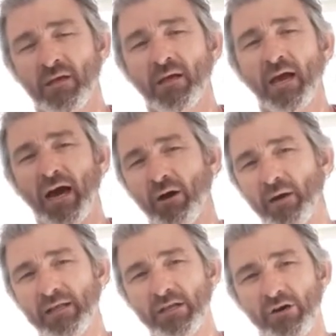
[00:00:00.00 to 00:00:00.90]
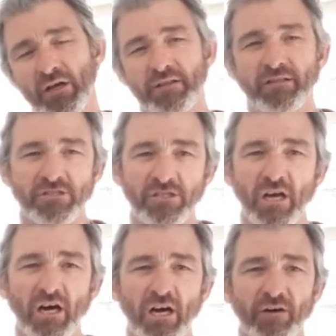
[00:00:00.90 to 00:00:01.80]
how I load it, the
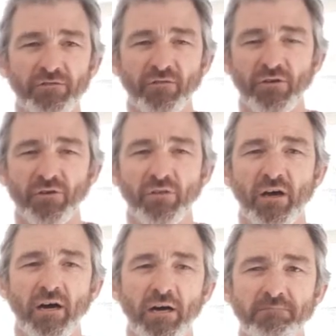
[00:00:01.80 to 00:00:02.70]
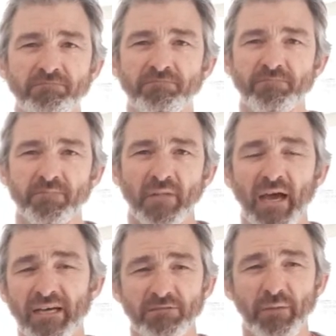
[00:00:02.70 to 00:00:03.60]
shelves, a few of the
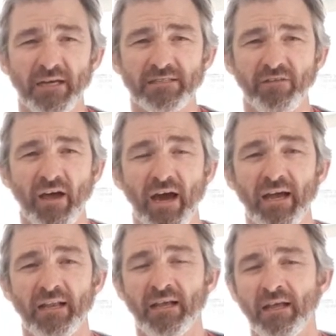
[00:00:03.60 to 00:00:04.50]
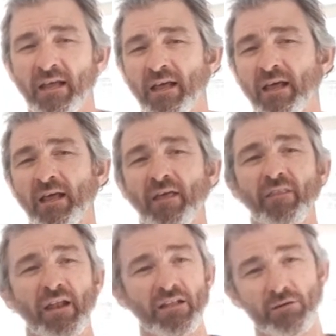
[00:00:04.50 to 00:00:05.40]
aspects of that, and
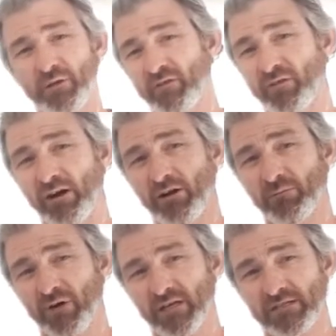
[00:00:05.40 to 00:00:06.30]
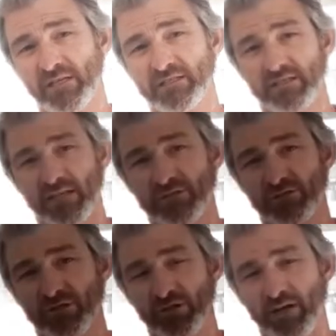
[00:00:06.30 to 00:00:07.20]
then a little bit of the firing process as I do
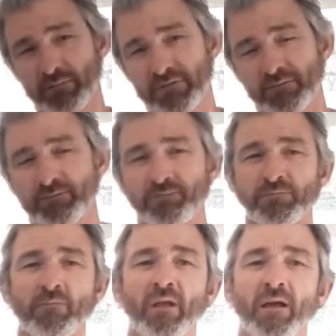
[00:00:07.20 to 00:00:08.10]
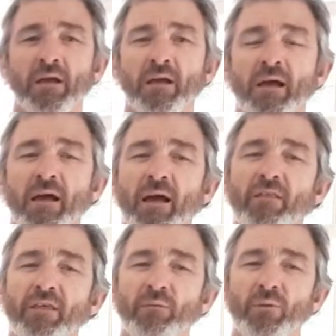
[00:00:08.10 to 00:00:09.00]
turn-ups. And
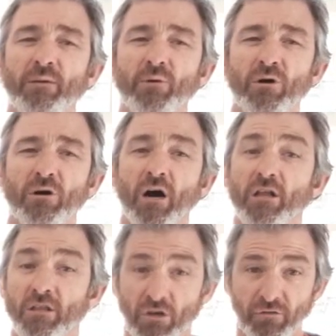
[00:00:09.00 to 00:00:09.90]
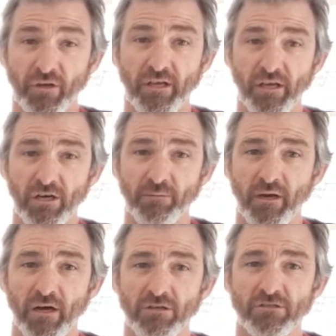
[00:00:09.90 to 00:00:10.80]
then we will unload the kiln and
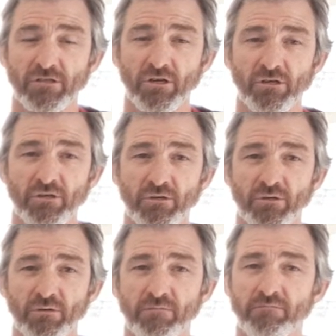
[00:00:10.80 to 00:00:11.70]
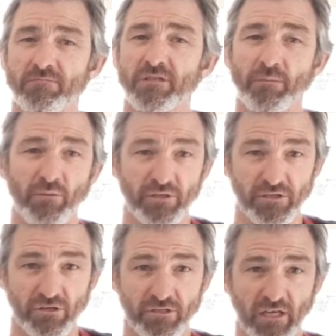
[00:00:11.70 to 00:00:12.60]
I'll show you some of the
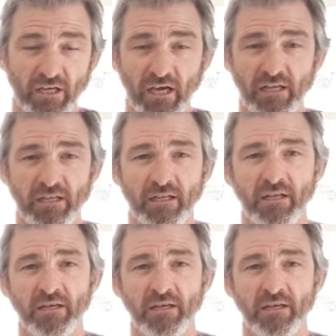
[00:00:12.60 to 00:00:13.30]
results I get. And